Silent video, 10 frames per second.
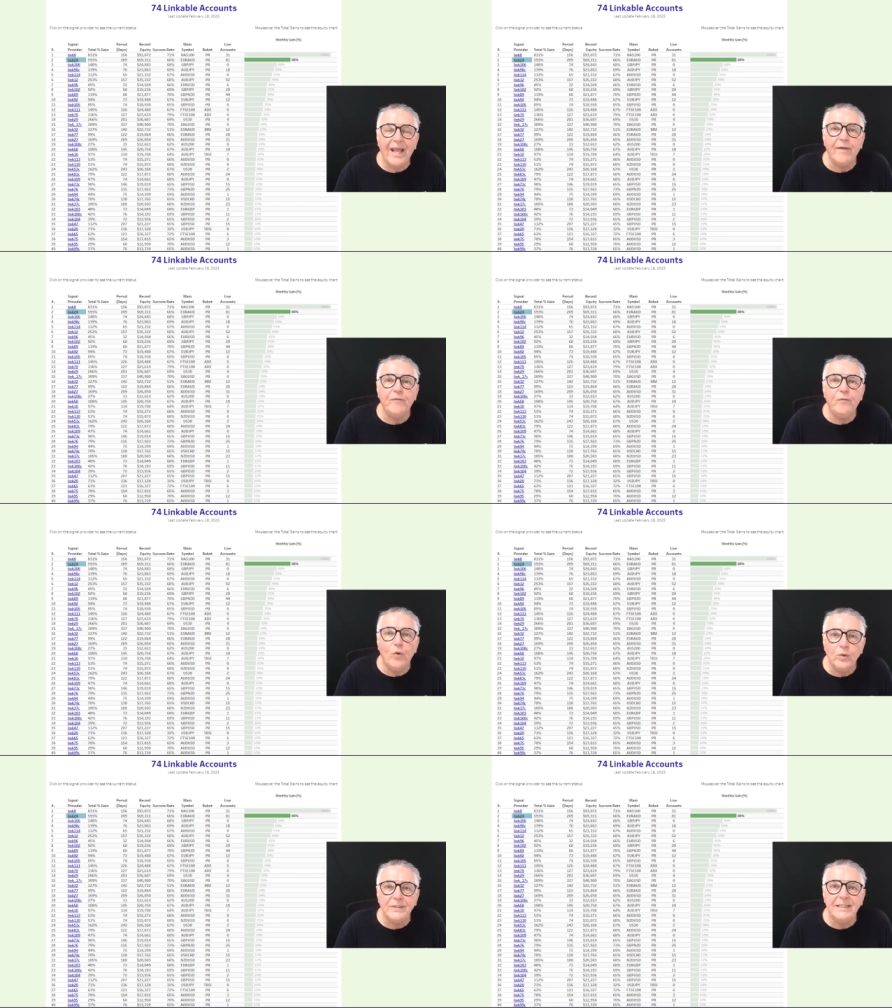a
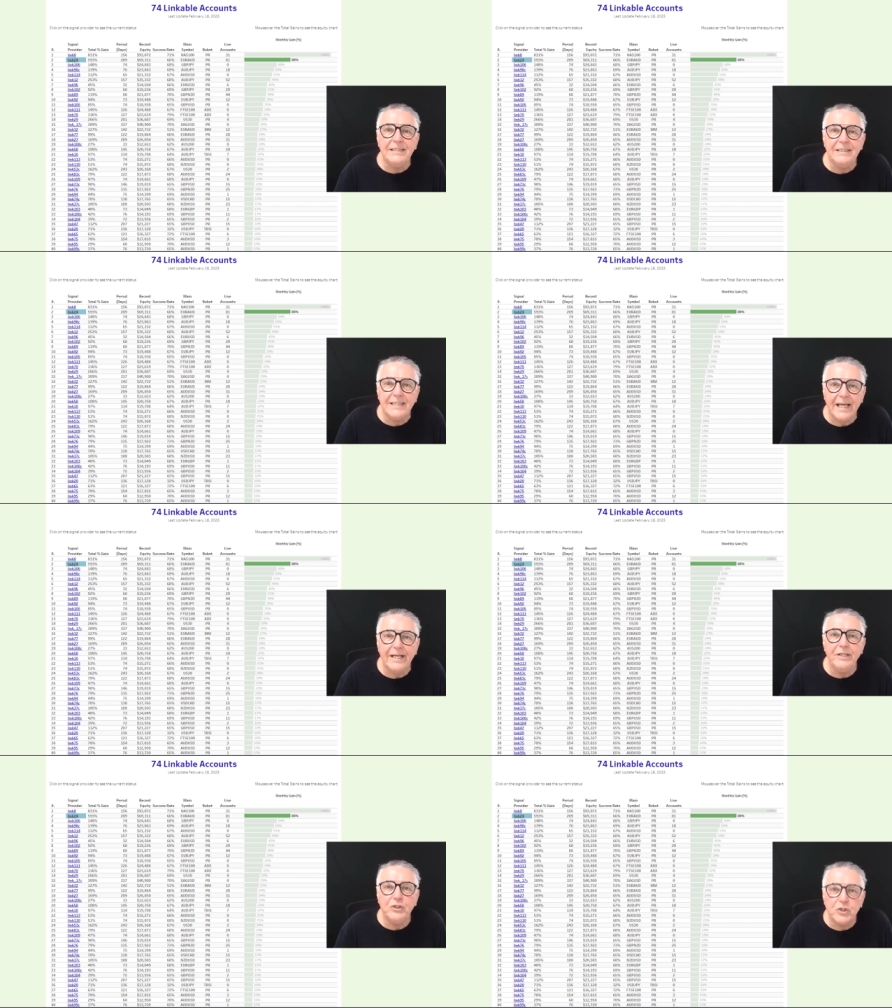14
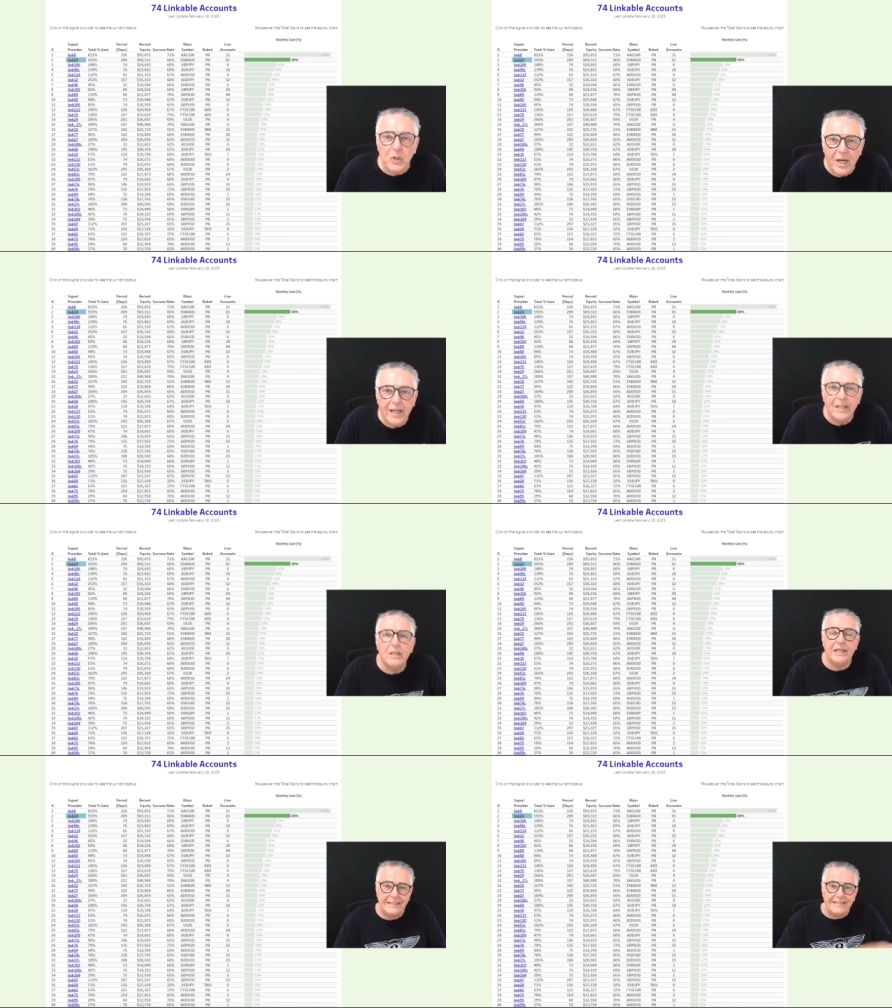day
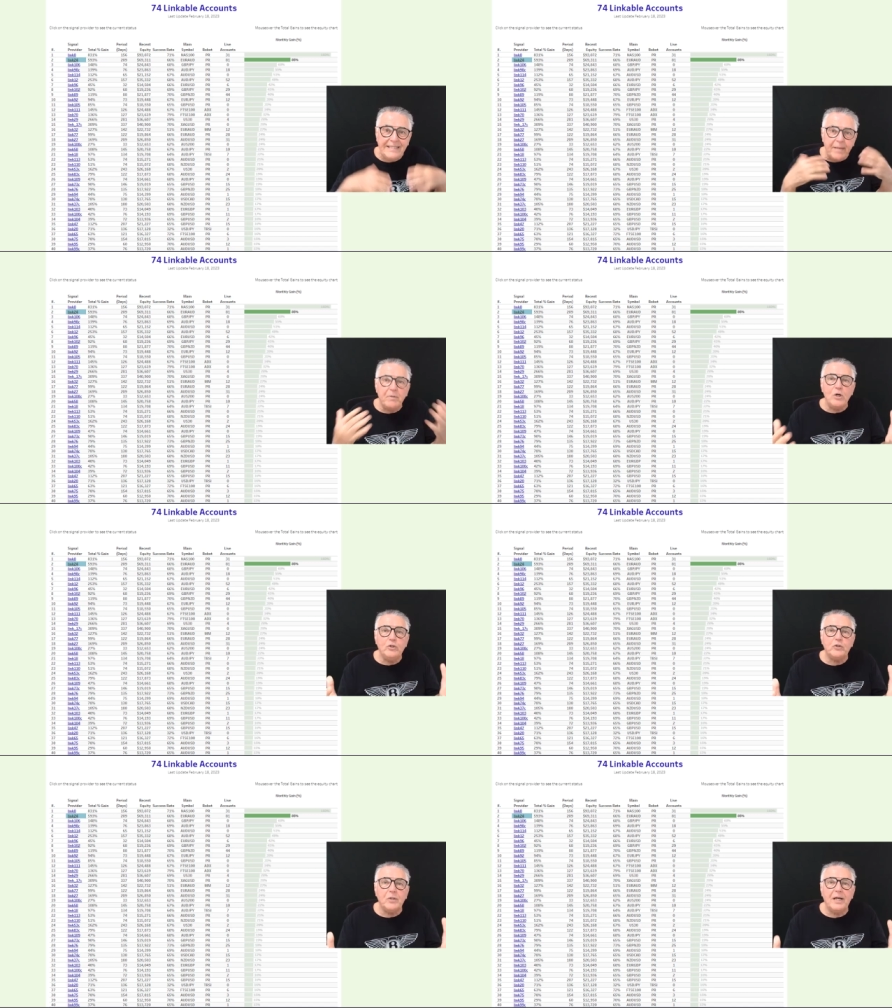trial, a demo
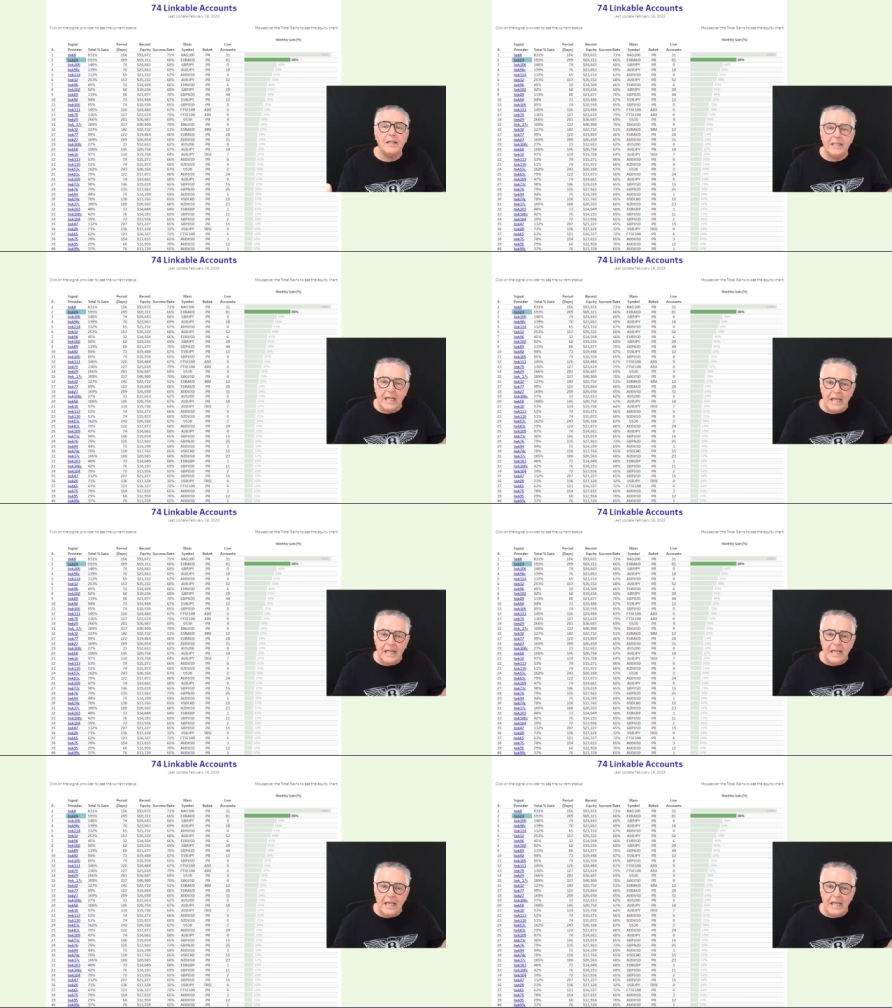trial.